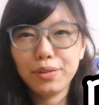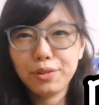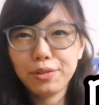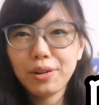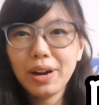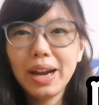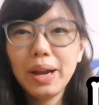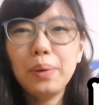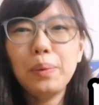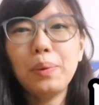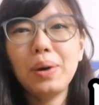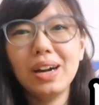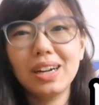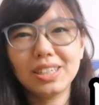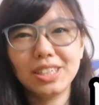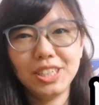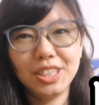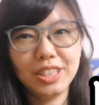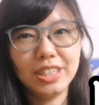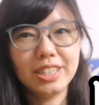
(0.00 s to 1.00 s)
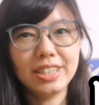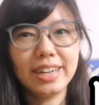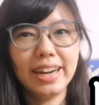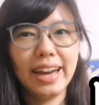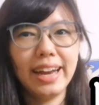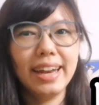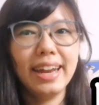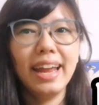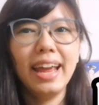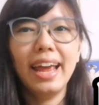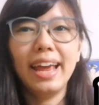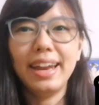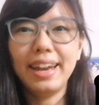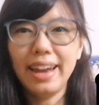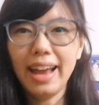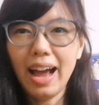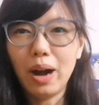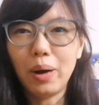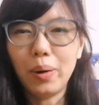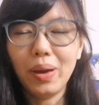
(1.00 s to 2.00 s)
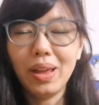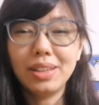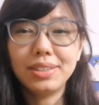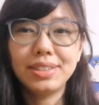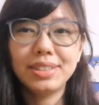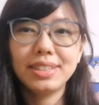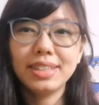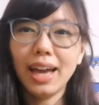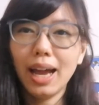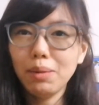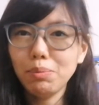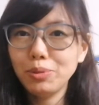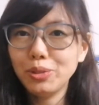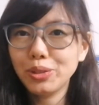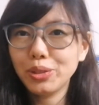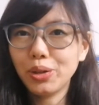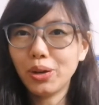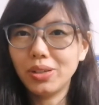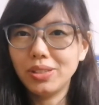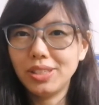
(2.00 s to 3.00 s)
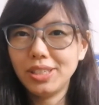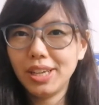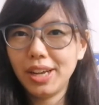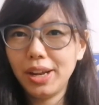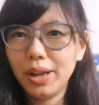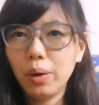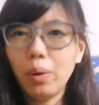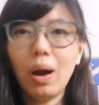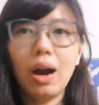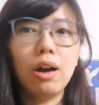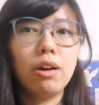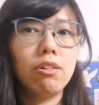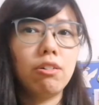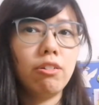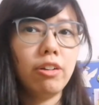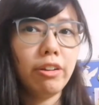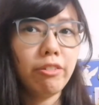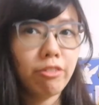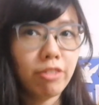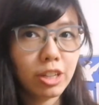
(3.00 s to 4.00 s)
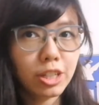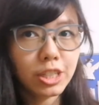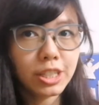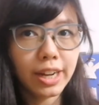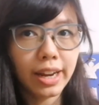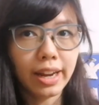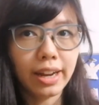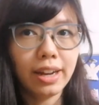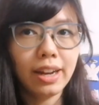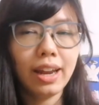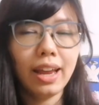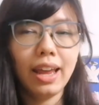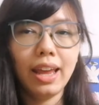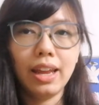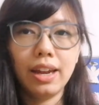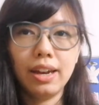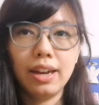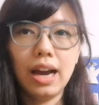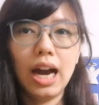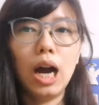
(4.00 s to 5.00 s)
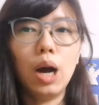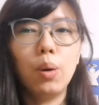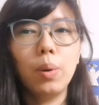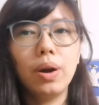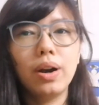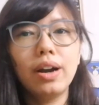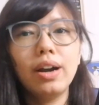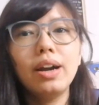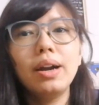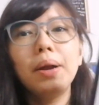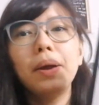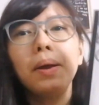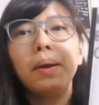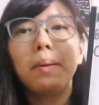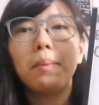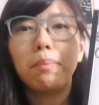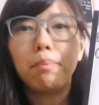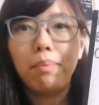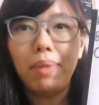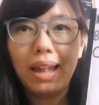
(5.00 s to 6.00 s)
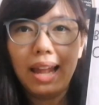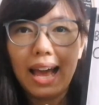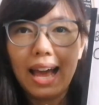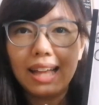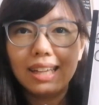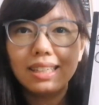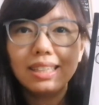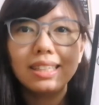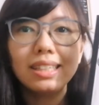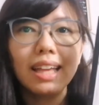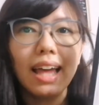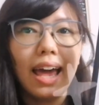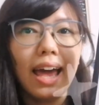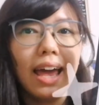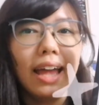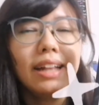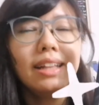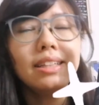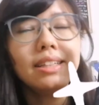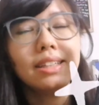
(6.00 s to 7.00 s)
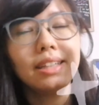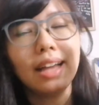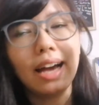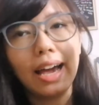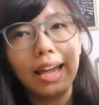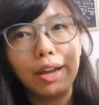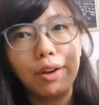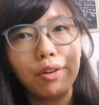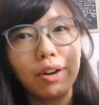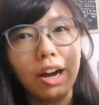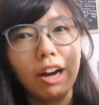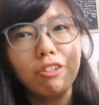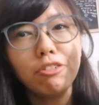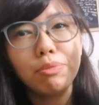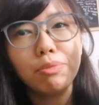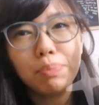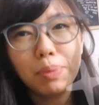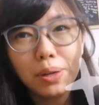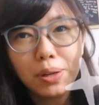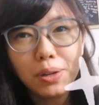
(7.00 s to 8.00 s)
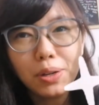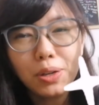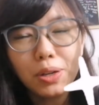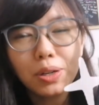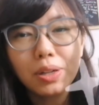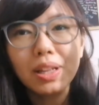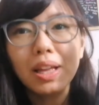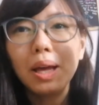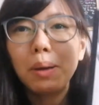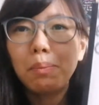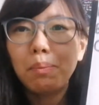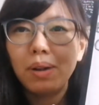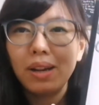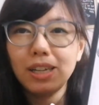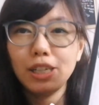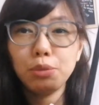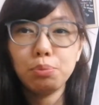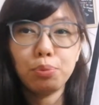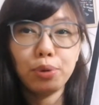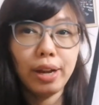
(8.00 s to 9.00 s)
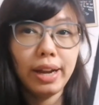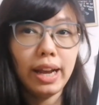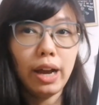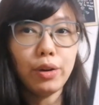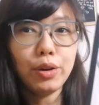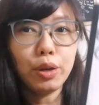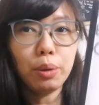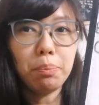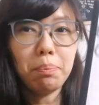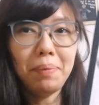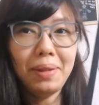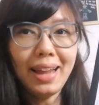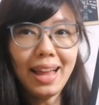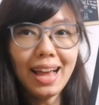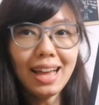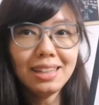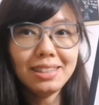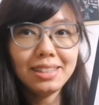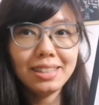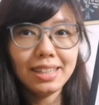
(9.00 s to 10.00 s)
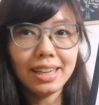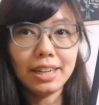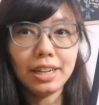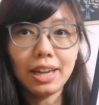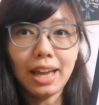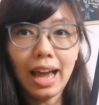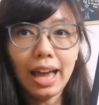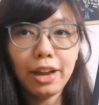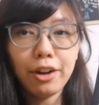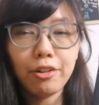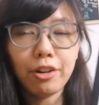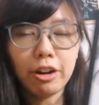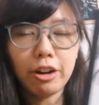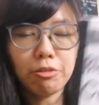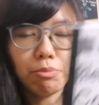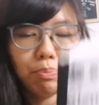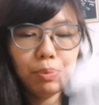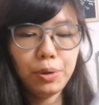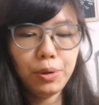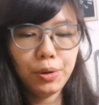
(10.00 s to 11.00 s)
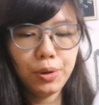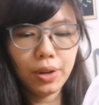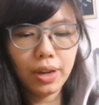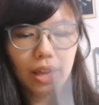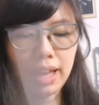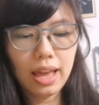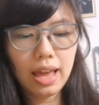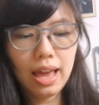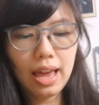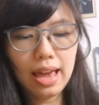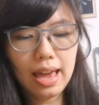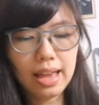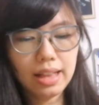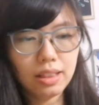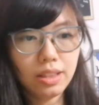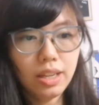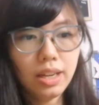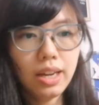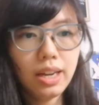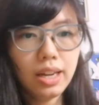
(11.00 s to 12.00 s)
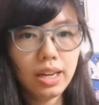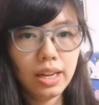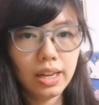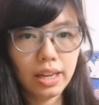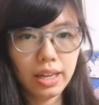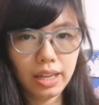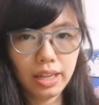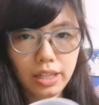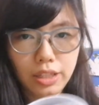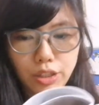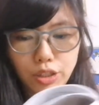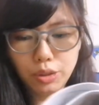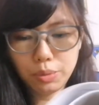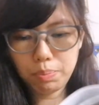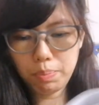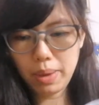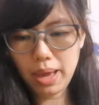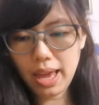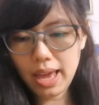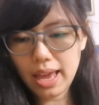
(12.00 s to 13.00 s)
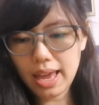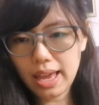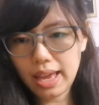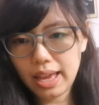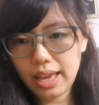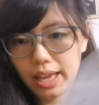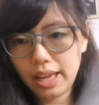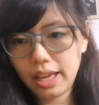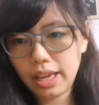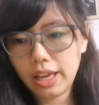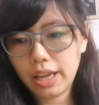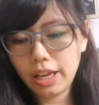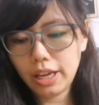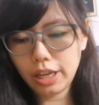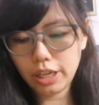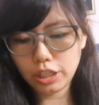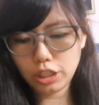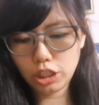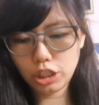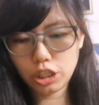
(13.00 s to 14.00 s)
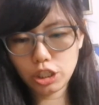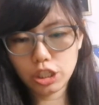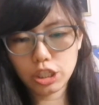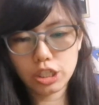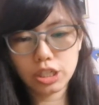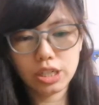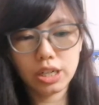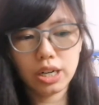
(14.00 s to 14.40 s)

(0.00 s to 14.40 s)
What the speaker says: Great work, children. Now it's time to continue our revision in our blends and digraph book. Please bring out your blends and digraph book and turn to page